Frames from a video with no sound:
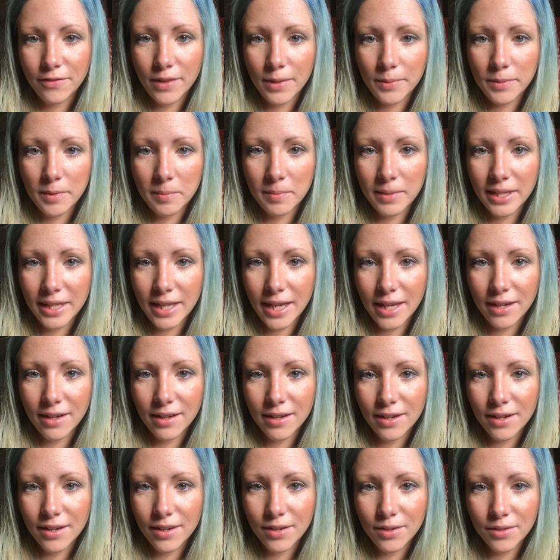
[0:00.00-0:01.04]
from a
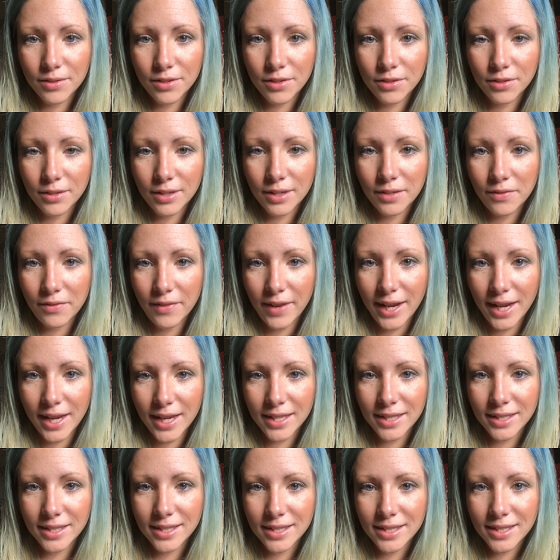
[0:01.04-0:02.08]
beginner through
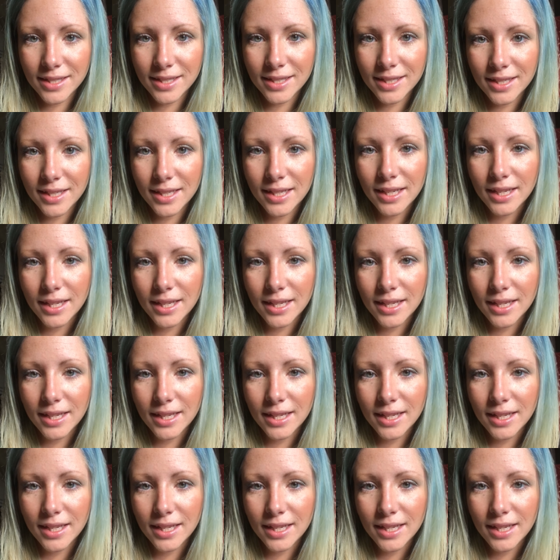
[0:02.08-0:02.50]
advanced